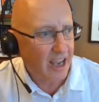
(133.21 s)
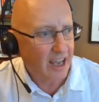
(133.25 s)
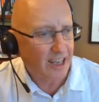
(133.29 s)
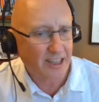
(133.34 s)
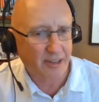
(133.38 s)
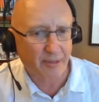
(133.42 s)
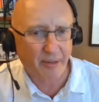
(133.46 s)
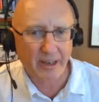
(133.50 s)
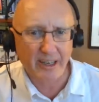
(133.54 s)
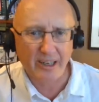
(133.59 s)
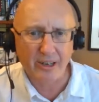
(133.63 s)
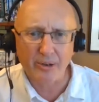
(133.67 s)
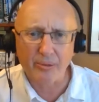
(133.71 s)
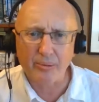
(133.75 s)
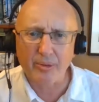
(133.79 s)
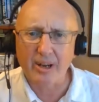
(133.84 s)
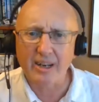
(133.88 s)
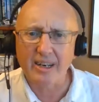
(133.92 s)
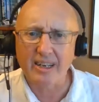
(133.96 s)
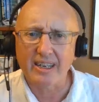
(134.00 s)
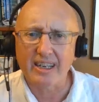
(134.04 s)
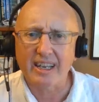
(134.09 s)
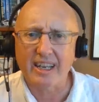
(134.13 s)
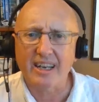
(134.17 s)
So I don't
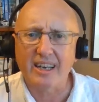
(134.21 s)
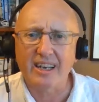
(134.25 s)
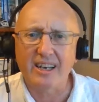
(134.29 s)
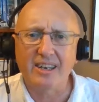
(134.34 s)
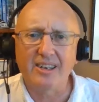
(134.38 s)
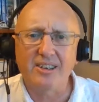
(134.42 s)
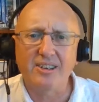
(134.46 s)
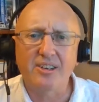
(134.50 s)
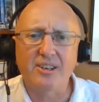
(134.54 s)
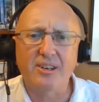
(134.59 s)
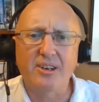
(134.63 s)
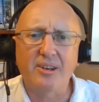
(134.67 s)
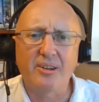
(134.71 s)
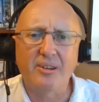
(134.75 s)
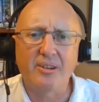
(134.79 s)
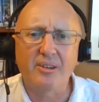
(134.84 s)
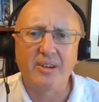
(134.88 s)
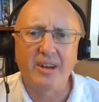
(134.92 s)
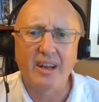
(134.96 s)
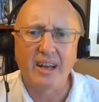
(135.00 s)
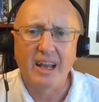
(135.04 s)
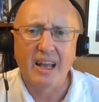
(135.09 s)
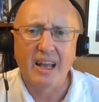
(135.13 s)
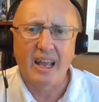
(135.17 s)
want to get into
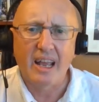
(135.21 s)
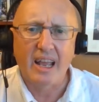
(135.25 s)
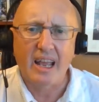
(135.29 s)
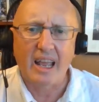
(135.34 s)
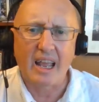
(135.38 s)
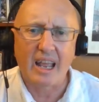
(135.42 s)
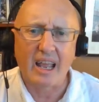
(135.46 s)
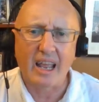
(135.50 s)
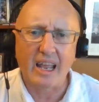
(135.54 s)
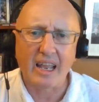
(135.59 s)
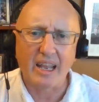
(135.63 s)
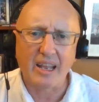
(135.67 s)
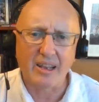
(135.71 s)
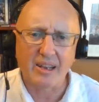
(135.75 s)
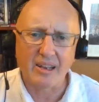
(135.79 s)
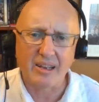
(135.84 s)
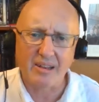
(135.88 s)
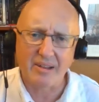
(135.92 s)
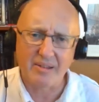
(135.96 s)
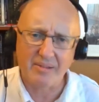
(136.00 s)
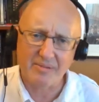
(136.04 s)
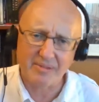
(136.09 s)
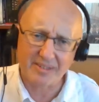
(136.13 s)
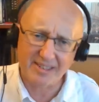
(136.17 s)

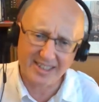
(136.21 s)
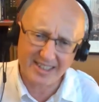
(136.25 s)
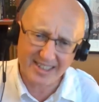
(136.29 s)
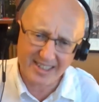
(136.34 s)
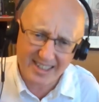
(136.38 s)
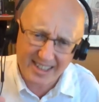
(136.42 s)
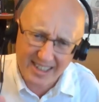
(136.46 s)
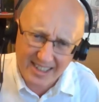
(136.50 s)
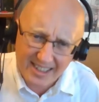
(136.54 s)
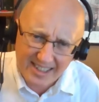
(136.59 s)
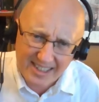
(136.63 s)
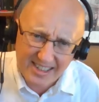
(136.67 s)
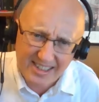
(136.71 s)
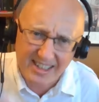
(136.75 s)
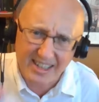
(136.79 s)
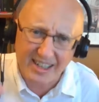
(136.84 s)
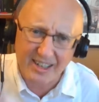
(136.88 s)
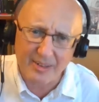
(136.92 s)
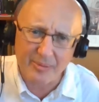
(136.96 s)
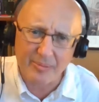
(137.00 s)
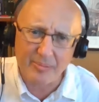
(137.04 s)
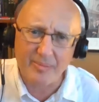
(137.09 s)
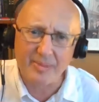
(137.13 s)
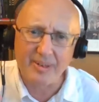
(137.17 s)
a
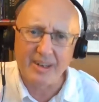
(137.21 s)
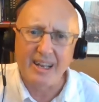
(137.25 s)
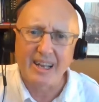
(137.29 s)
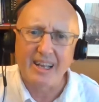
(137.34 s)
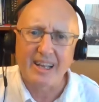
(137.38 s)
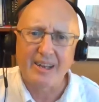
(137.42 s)
system